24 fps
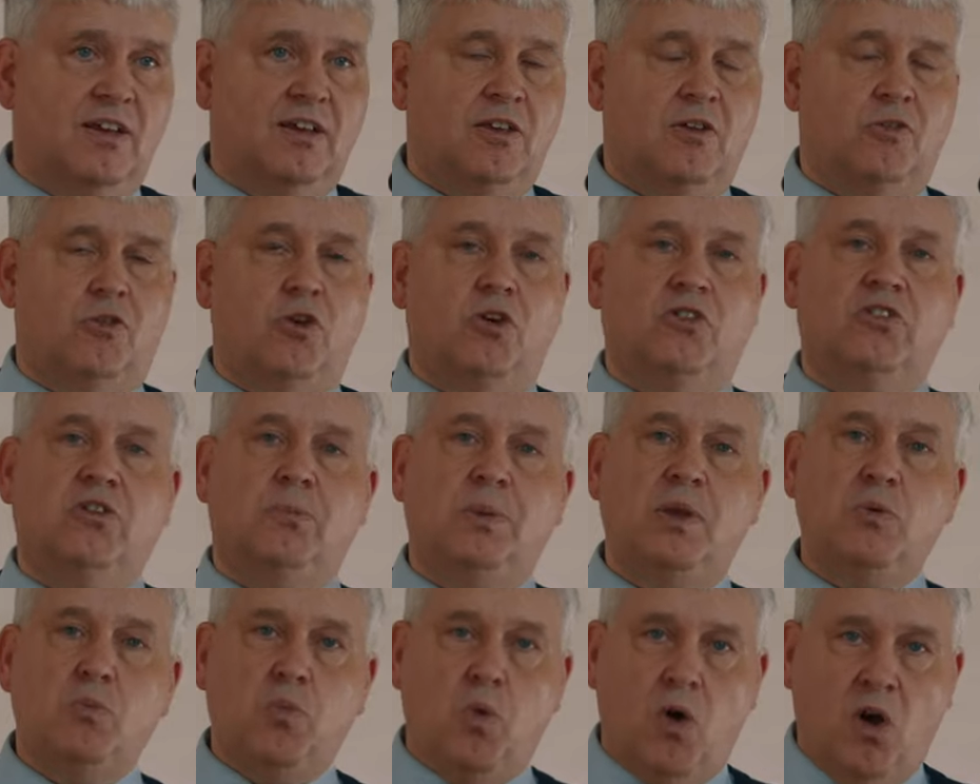You've got to
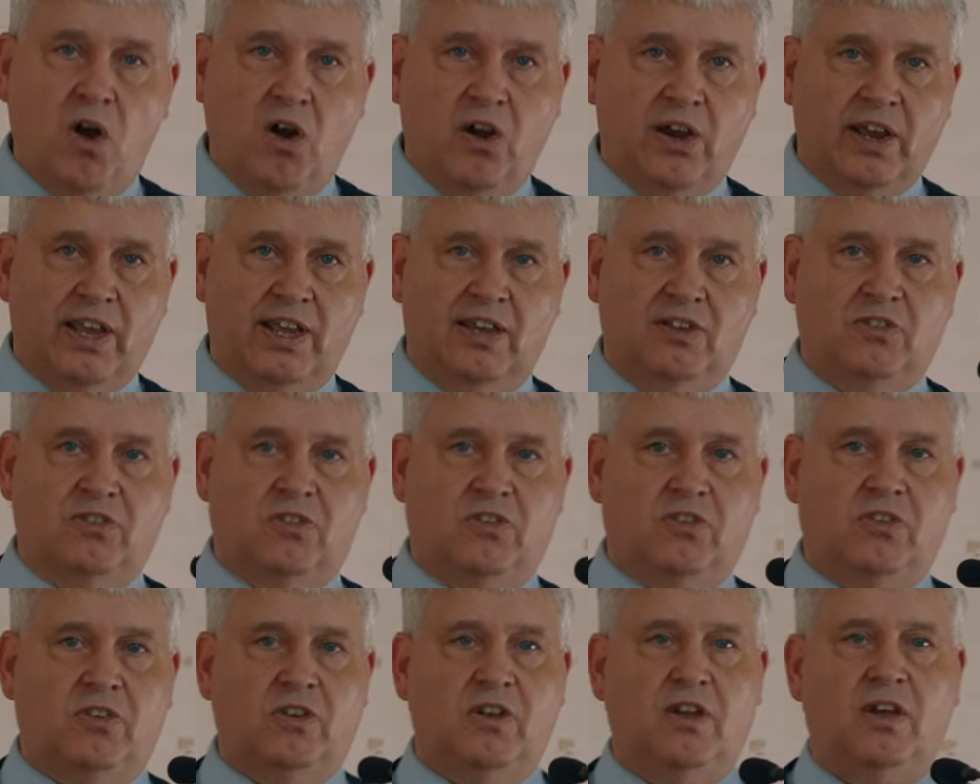be
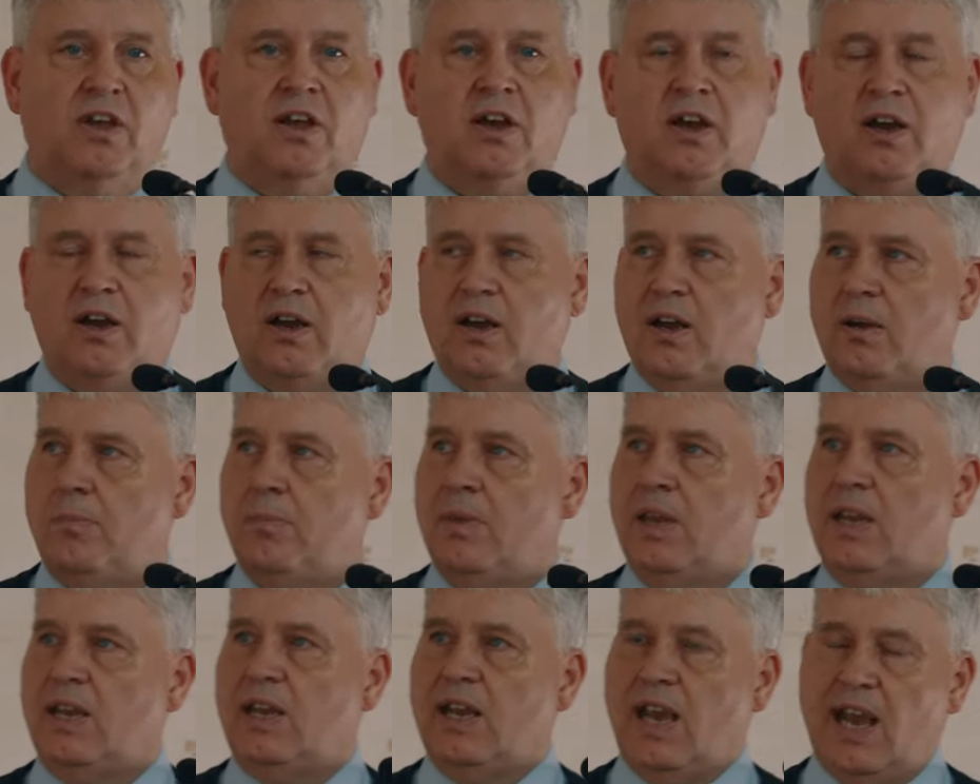wise
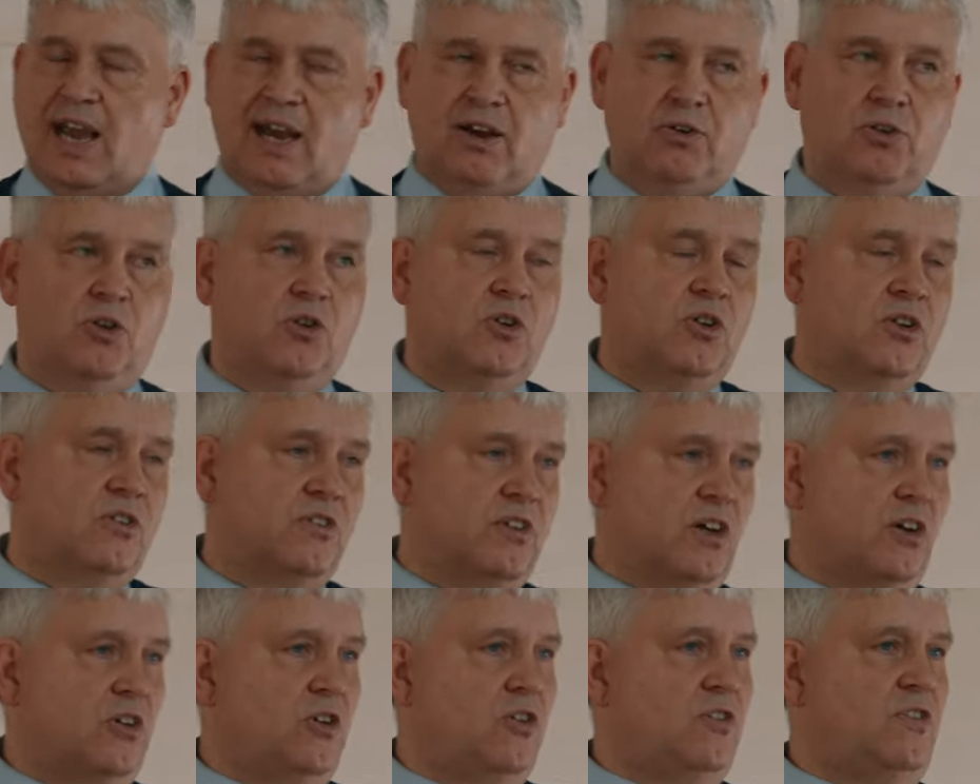in how you
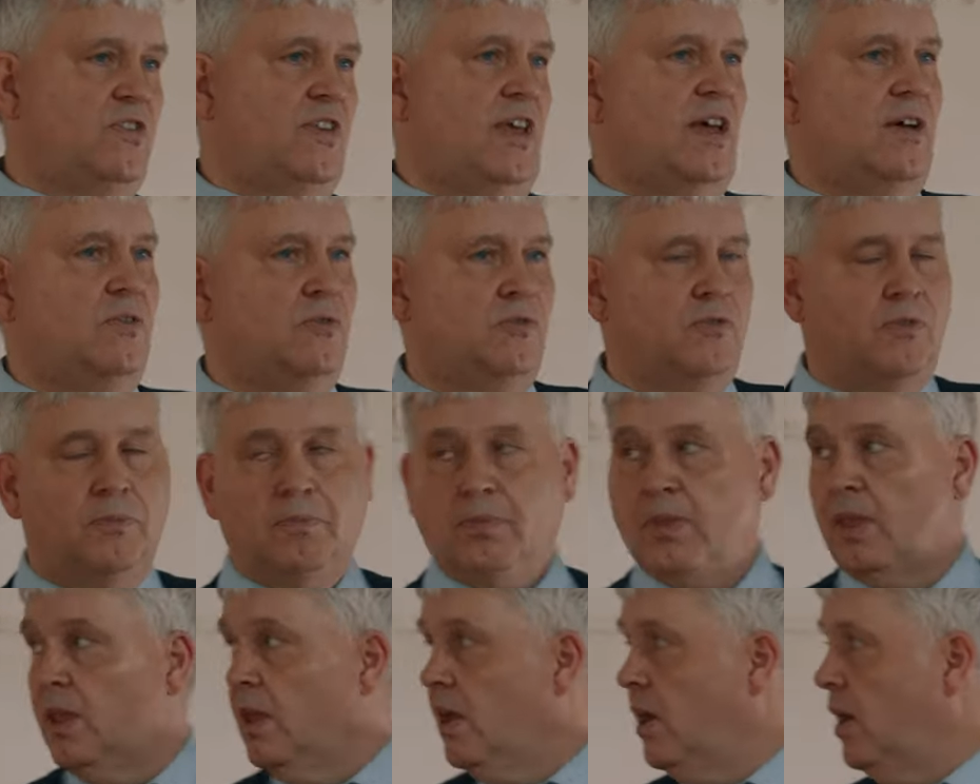conduct yourself
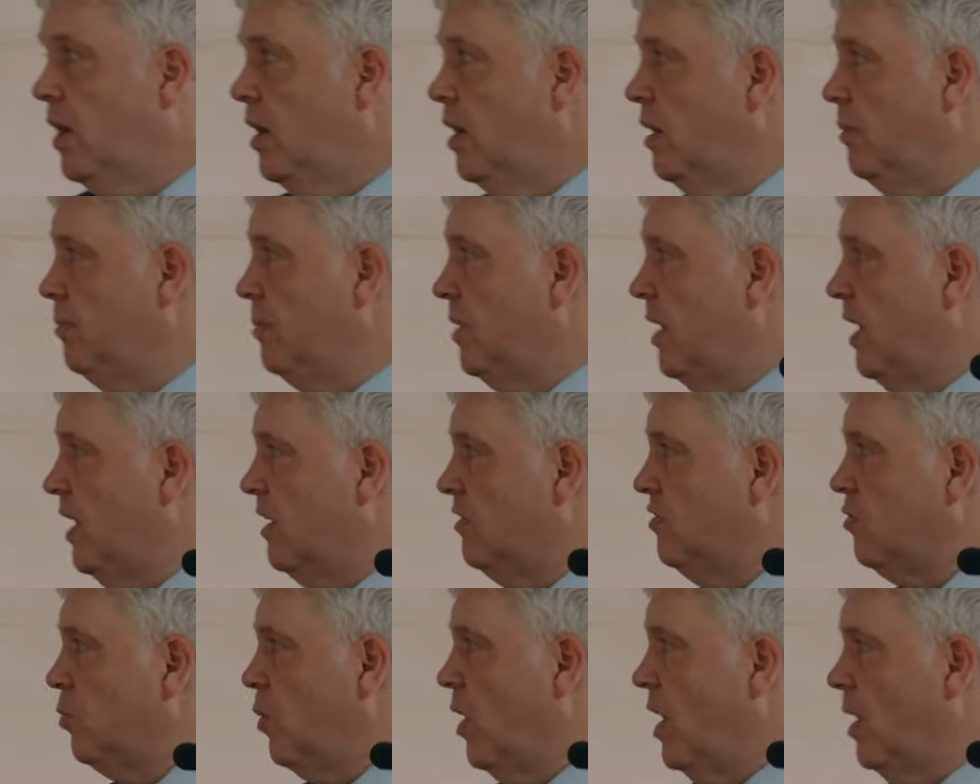
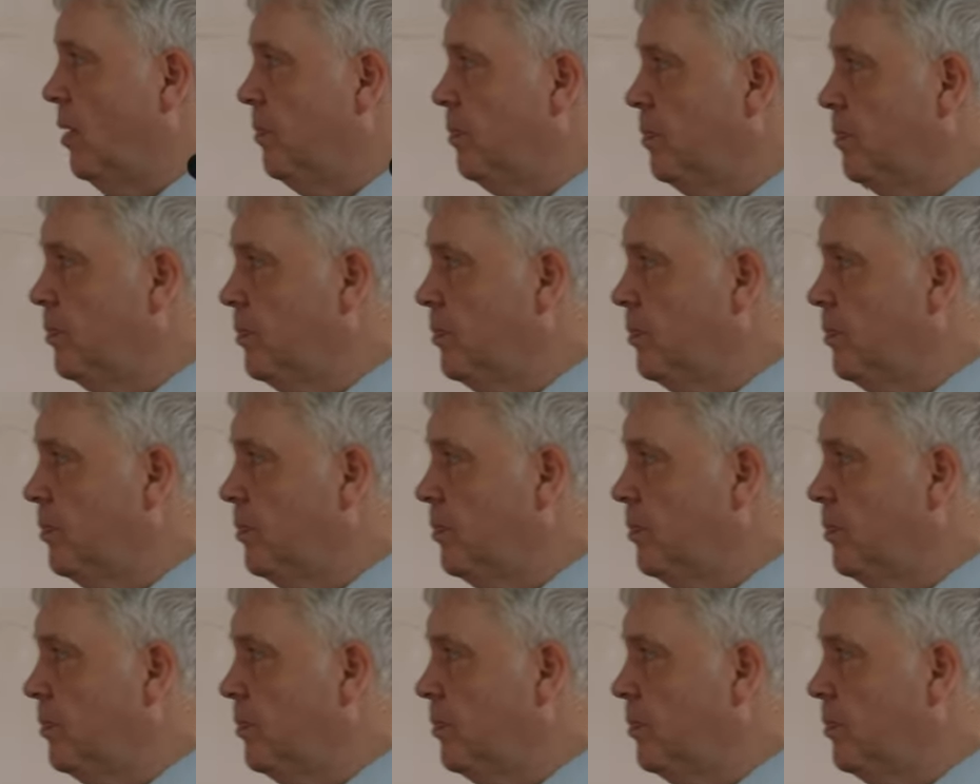as well.